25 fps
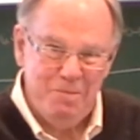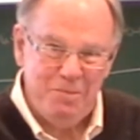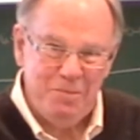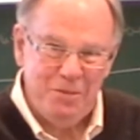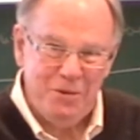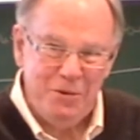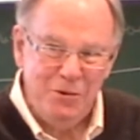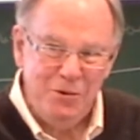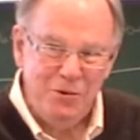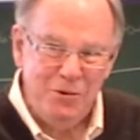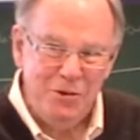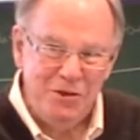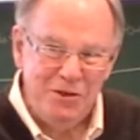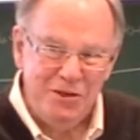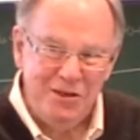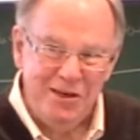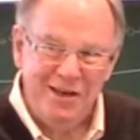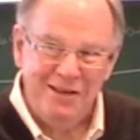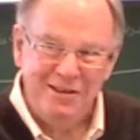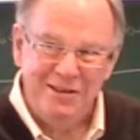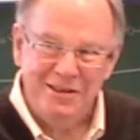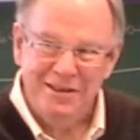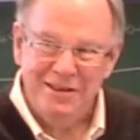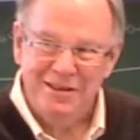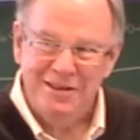You should
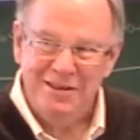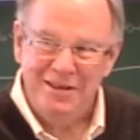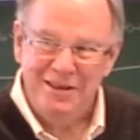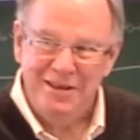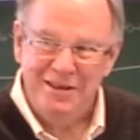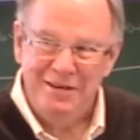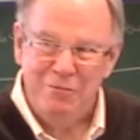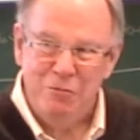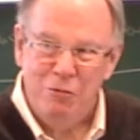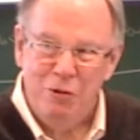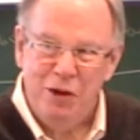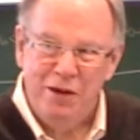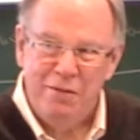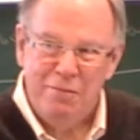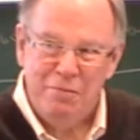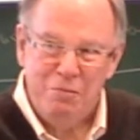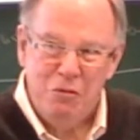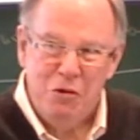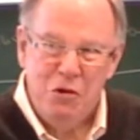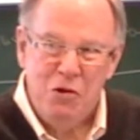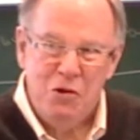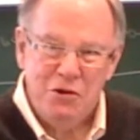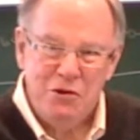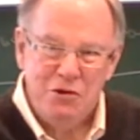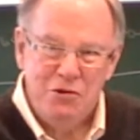check to see what
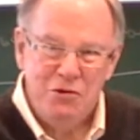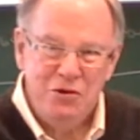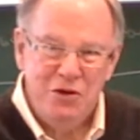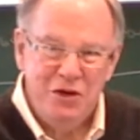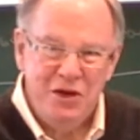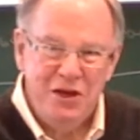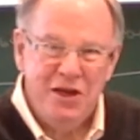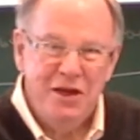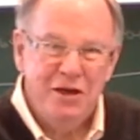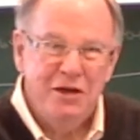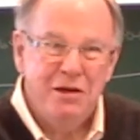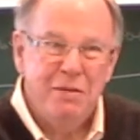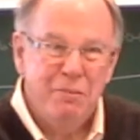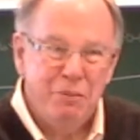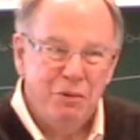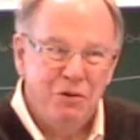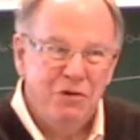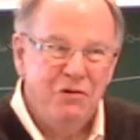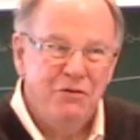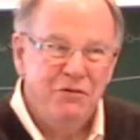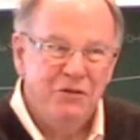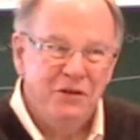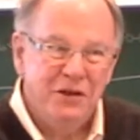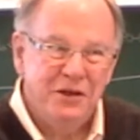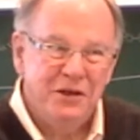more you need to
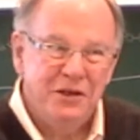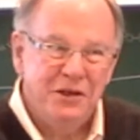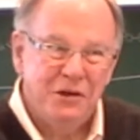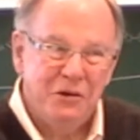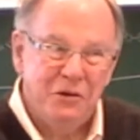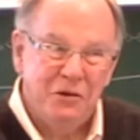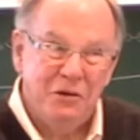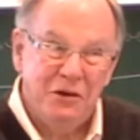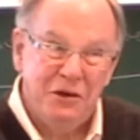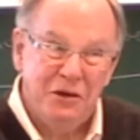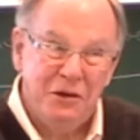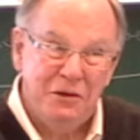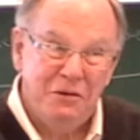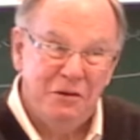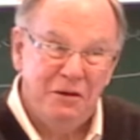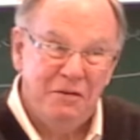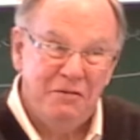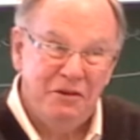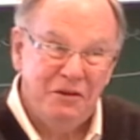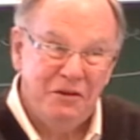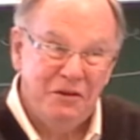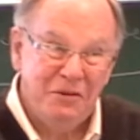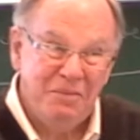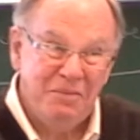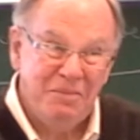prove that it's locally
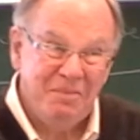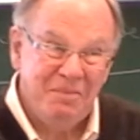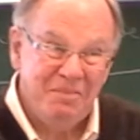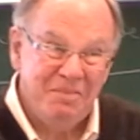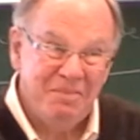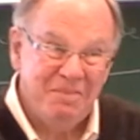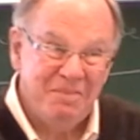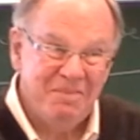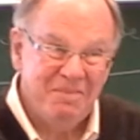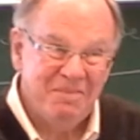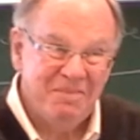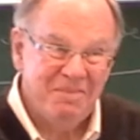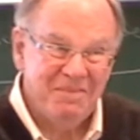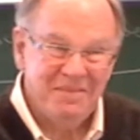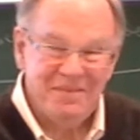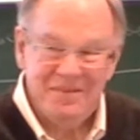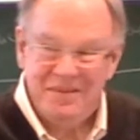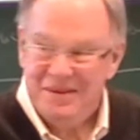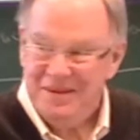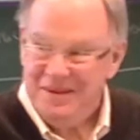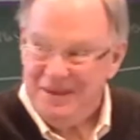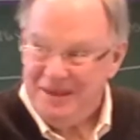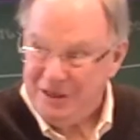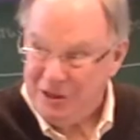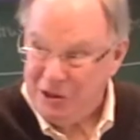trivial.
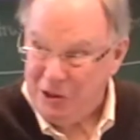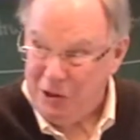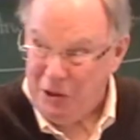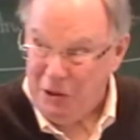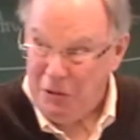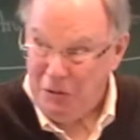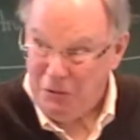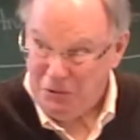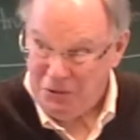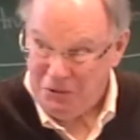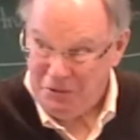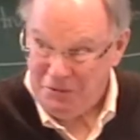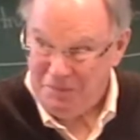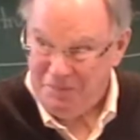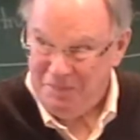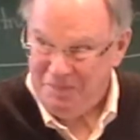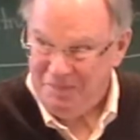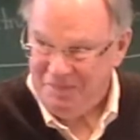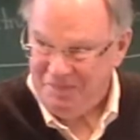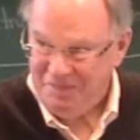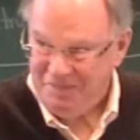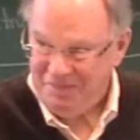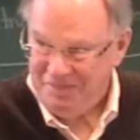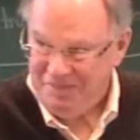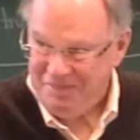It's close.
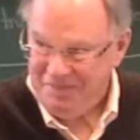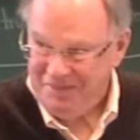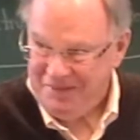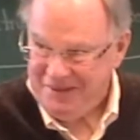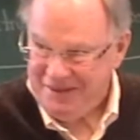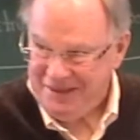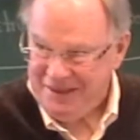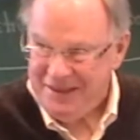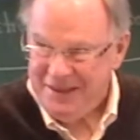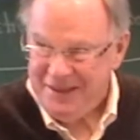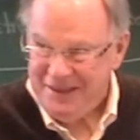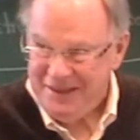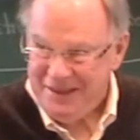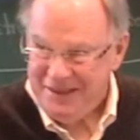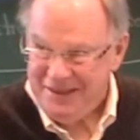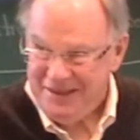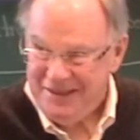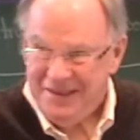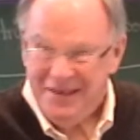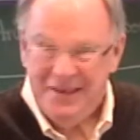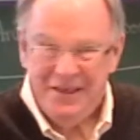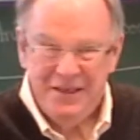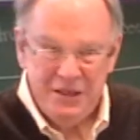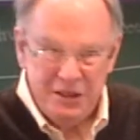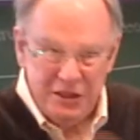Again,
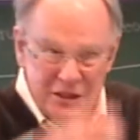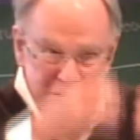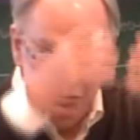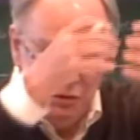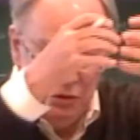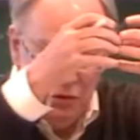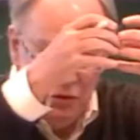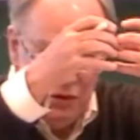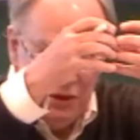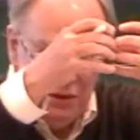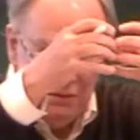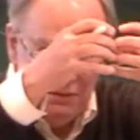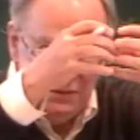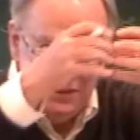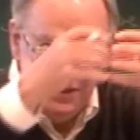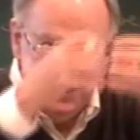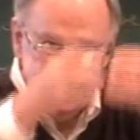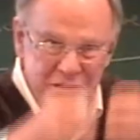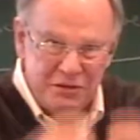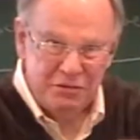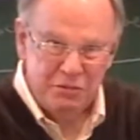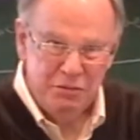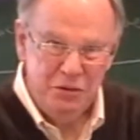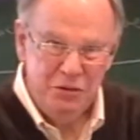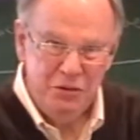smooth
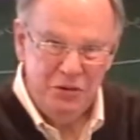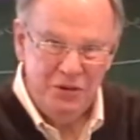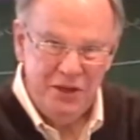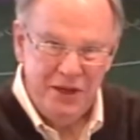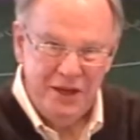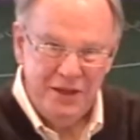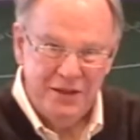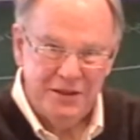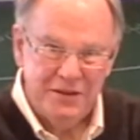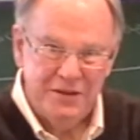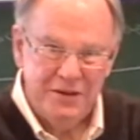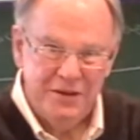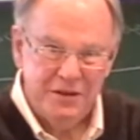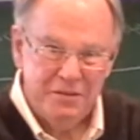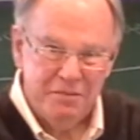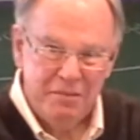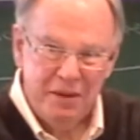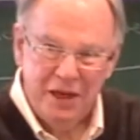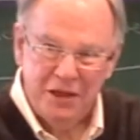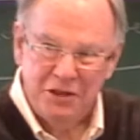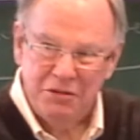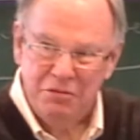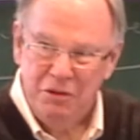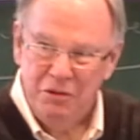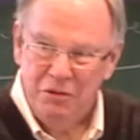upstairs, smooth downstairs,
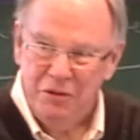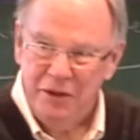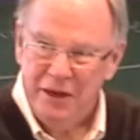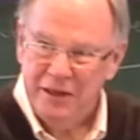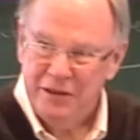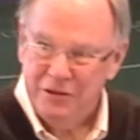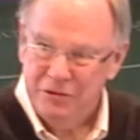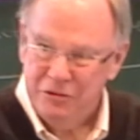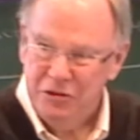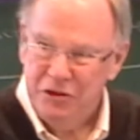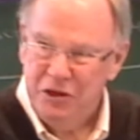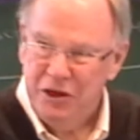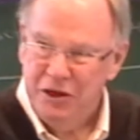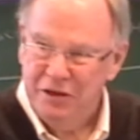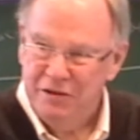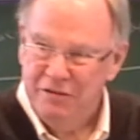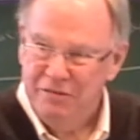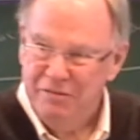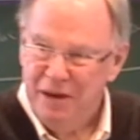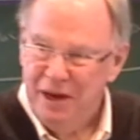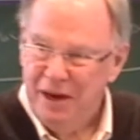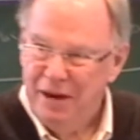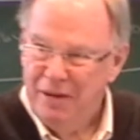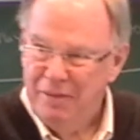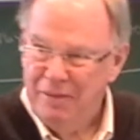maximal rank projected
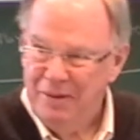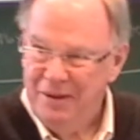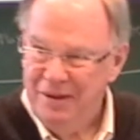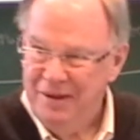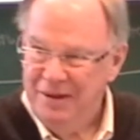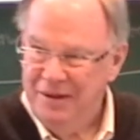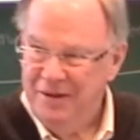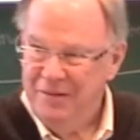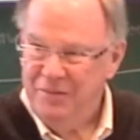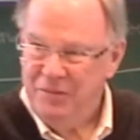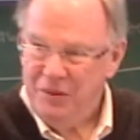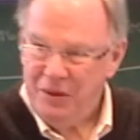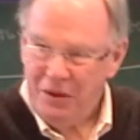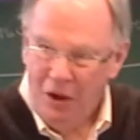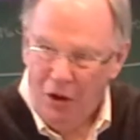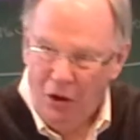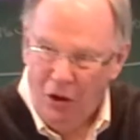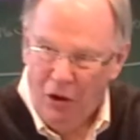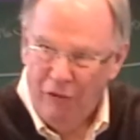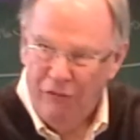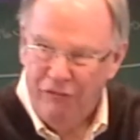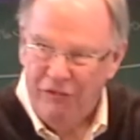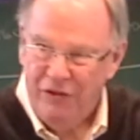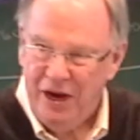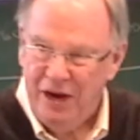back.
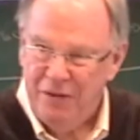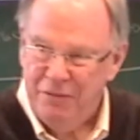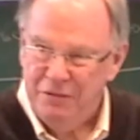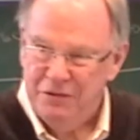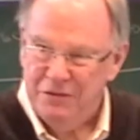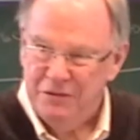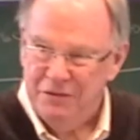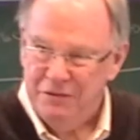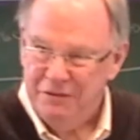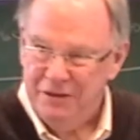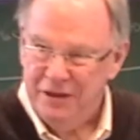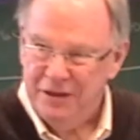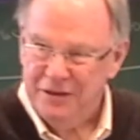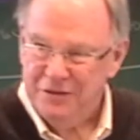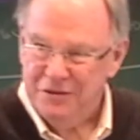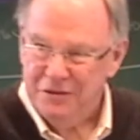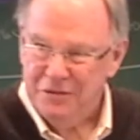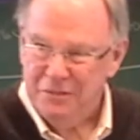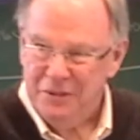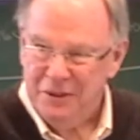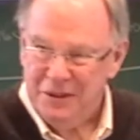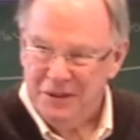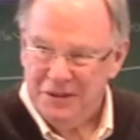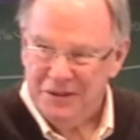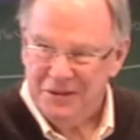All fibers are vector
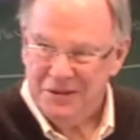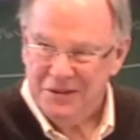space.